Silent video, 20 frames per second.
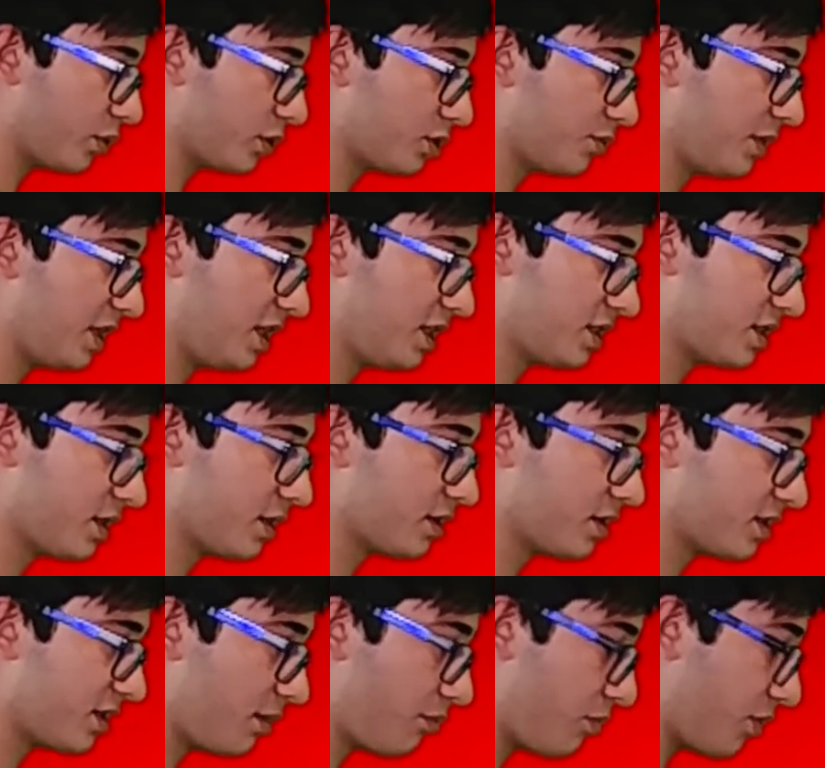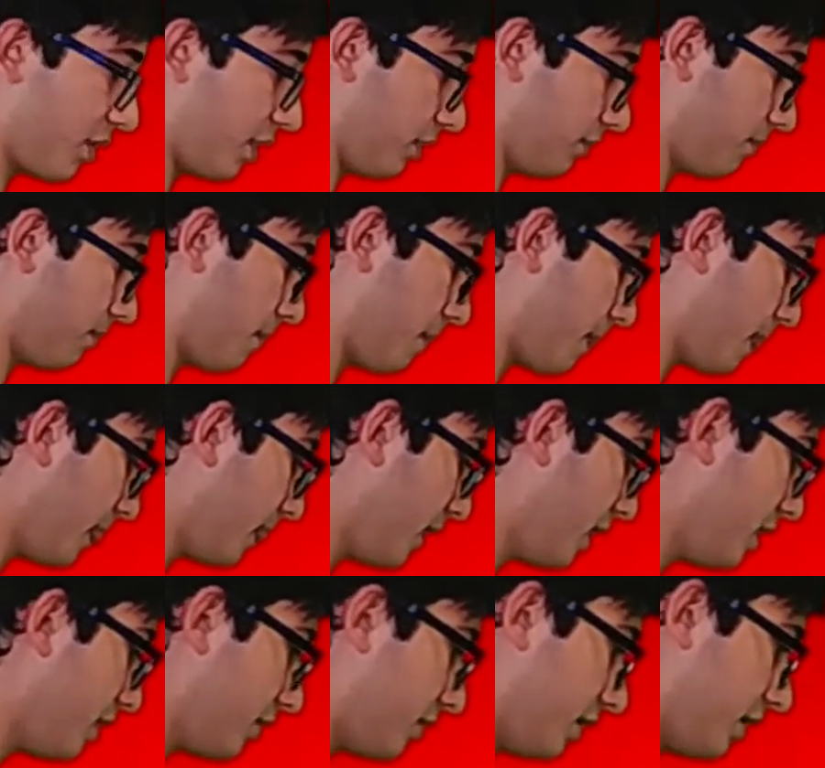which means something.
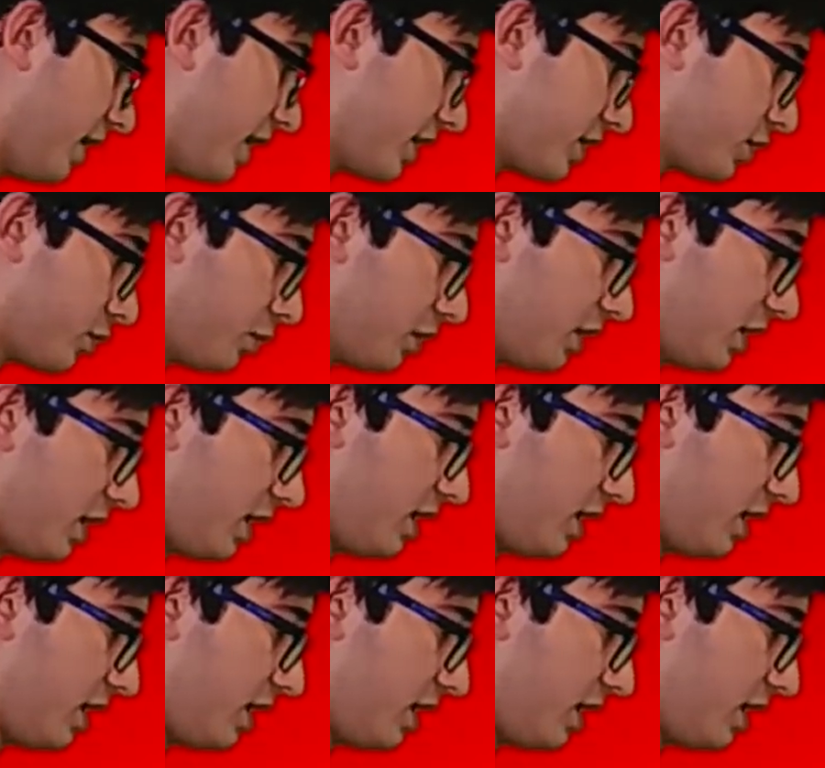The next one